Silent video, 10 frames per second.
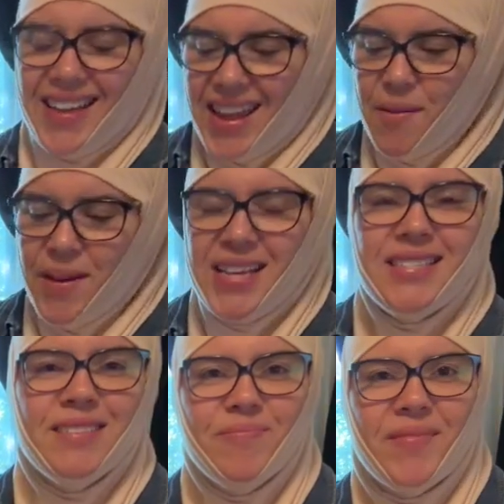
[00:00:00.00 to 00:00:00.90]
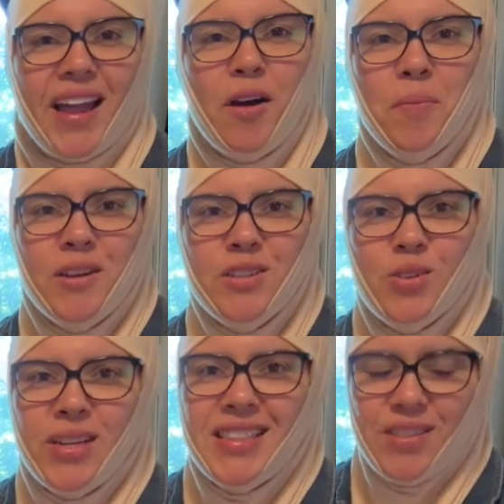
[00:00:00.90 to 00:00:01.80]
Anyways, I hope you
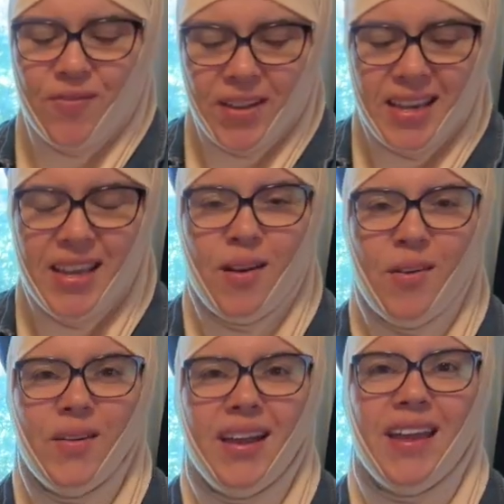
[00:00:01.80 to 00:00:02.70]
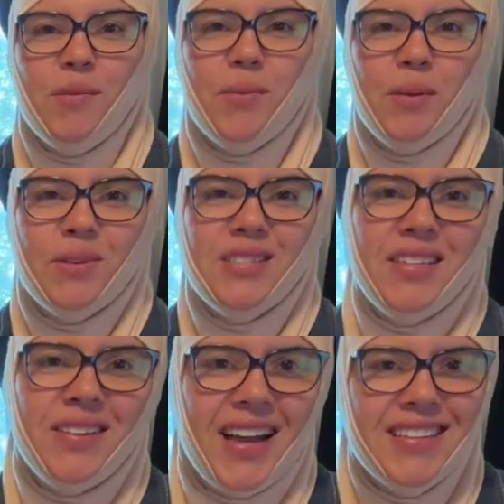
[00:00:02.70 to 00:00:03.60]
enjoyed this video, and we will
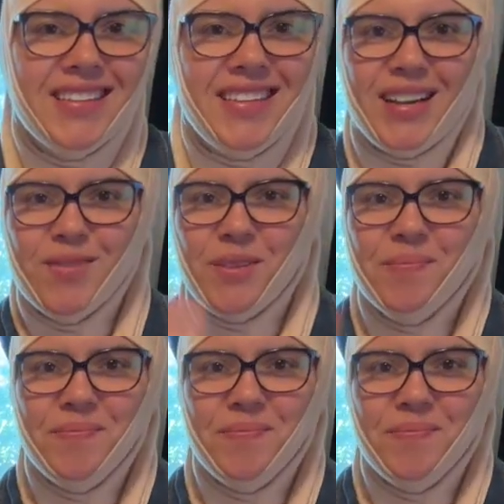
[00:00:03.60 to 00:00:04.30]
see you guys in the next one.